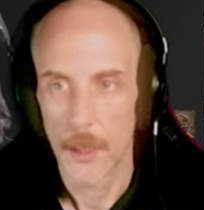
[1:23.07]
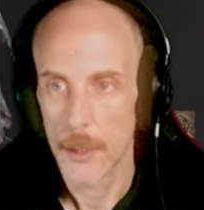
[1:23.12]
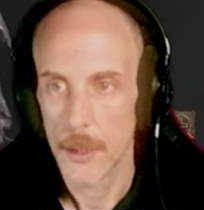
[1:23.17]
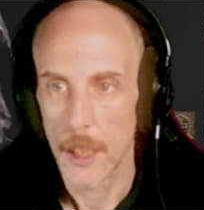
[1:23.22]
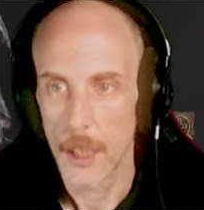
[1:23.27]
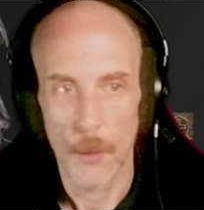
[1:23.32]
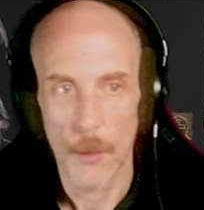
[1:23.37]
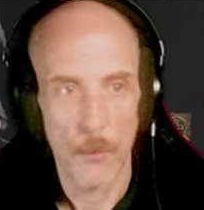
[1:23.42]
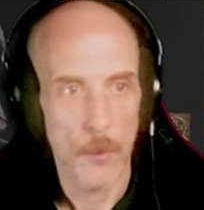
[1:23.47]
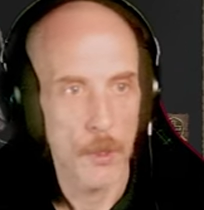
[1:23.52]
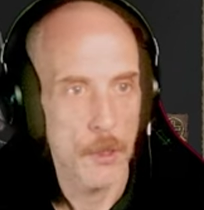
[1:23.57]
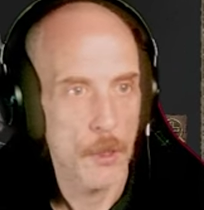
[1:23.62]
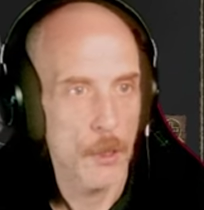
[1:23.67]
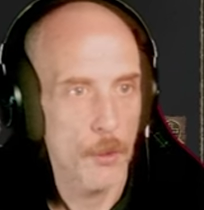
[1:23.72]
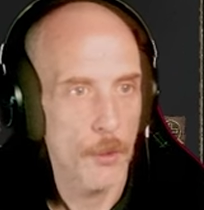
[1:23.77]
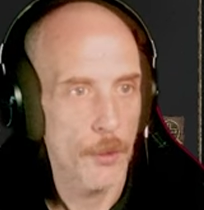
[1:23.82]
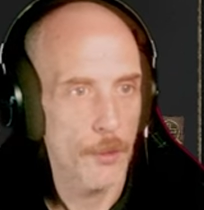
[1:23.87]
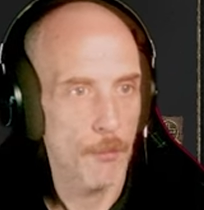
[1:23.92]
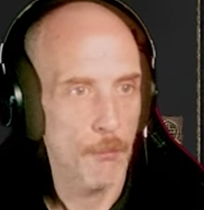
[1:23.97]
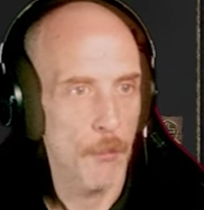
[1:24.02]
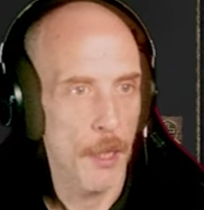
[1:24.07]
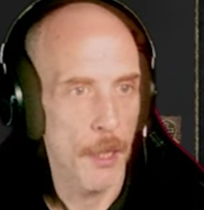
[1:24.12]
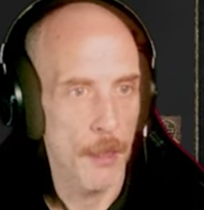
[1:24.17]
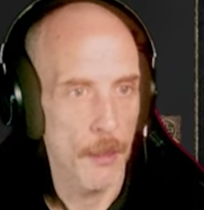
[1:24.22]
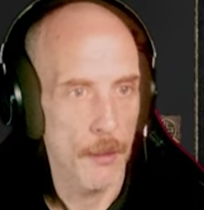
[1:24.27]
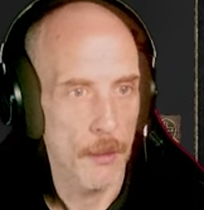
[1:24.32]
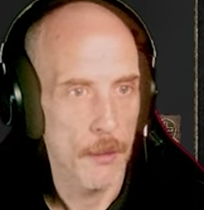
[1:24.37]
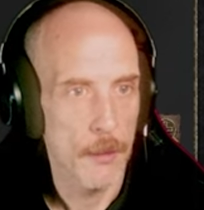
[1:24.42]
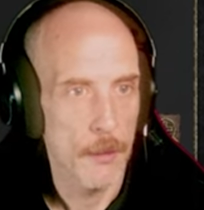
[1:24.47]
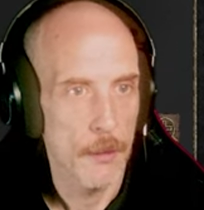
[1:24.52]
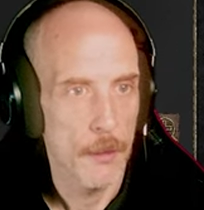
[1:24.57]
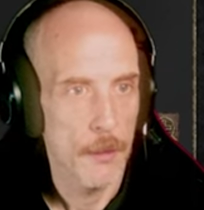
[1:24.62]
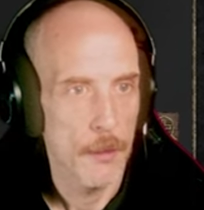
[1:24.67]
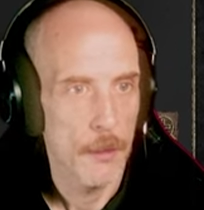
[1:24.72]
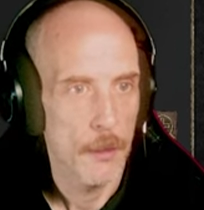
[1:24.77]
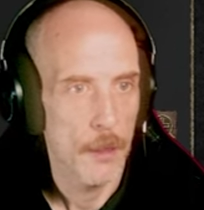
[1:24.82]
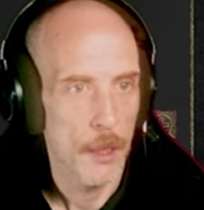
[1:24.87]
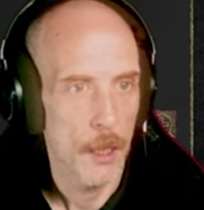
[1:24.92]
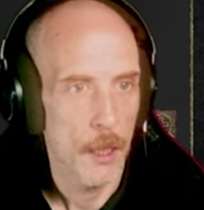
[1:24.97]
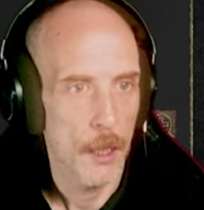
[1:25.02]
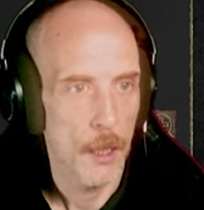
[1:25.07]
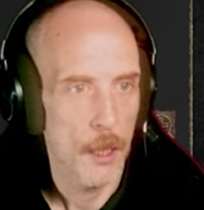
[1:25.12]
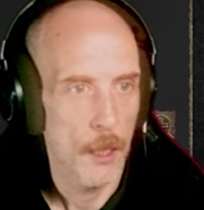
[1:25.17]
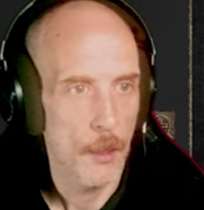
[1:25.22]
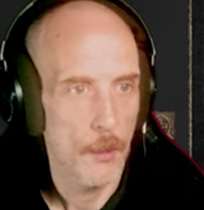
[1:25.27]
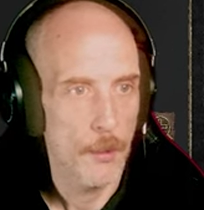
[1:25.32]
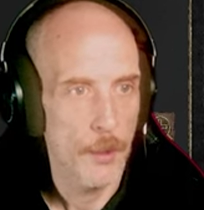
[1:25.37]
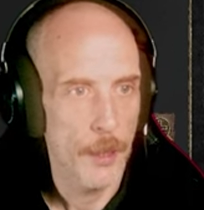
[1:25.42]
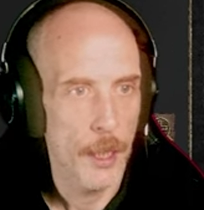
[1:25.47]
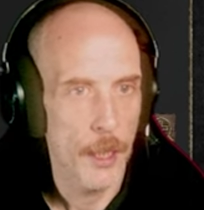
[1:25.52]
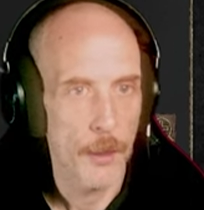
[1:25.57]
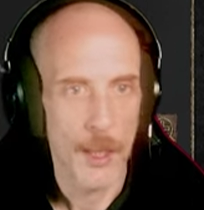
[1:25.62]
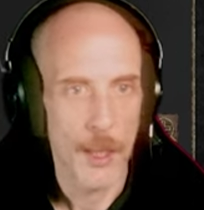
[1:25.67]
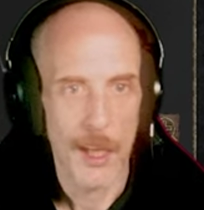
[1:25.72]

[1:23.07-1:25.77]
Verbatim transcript: Yeah, we'll go with male. Now,